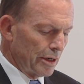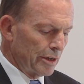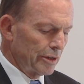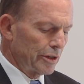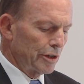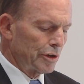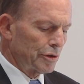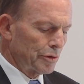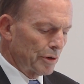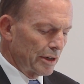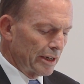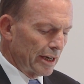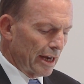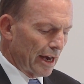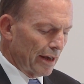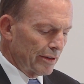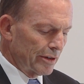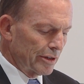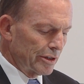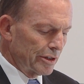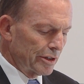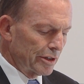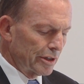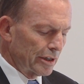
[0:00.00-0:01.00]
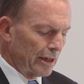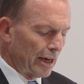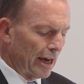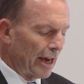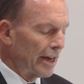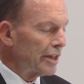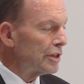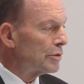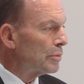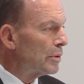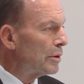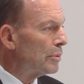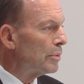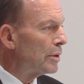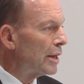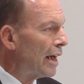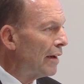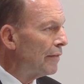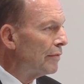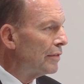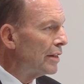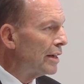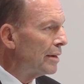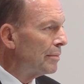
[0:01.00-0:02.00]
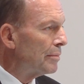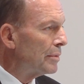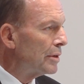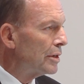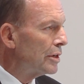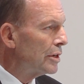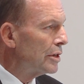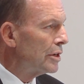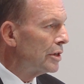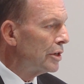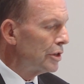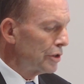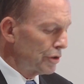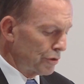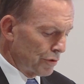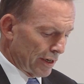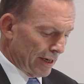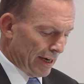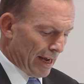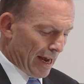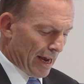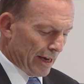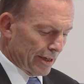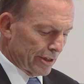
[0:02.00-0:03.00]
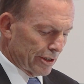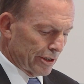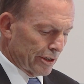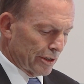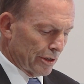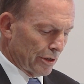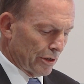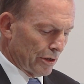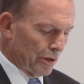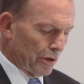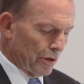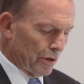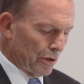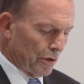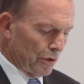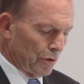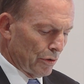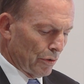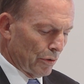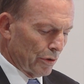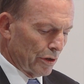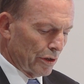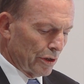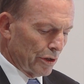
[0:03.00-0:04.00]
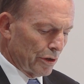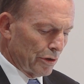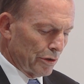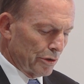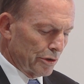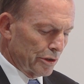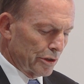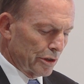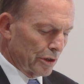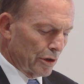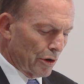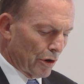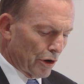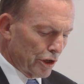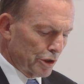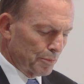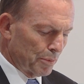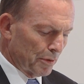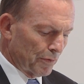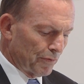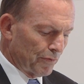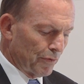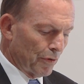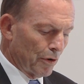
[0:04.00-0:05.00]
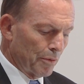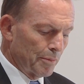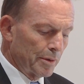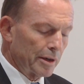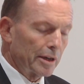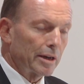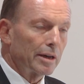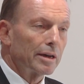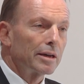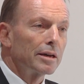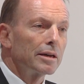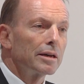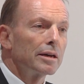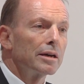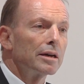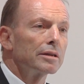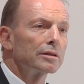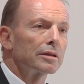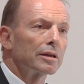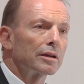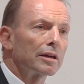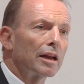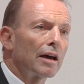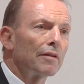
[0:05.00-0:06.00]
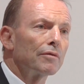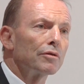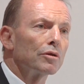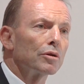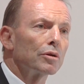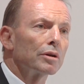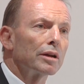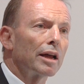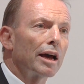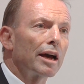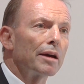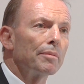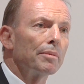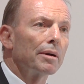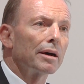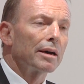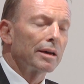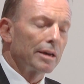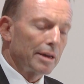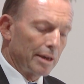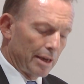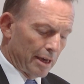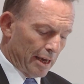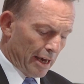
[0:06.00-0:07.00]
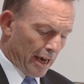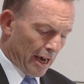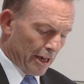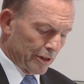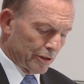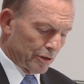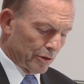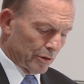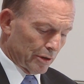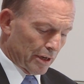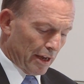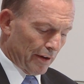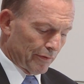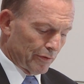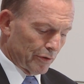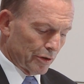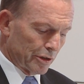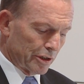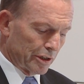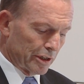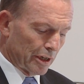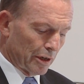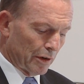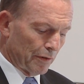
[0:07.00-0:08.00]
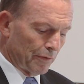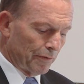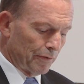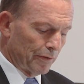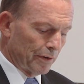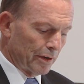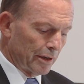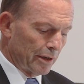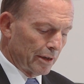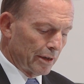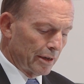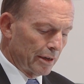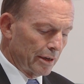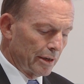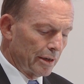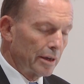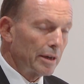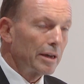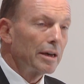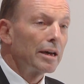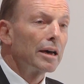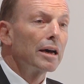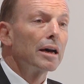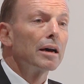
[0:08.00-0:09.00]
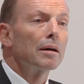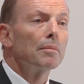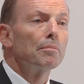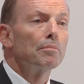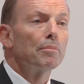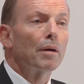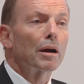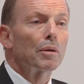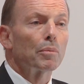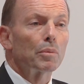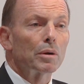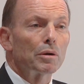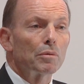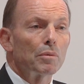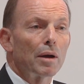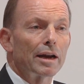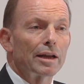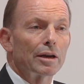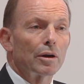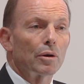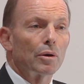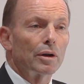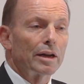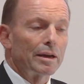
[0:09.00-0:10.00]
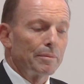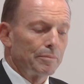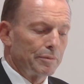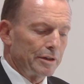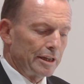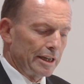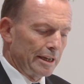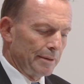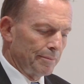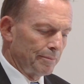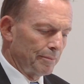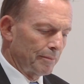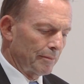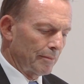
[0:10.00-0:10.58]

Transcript: to treat others as we would have them treat us, or to use the gospel formula to love your neighbour as you love yourself, but we're running on empty.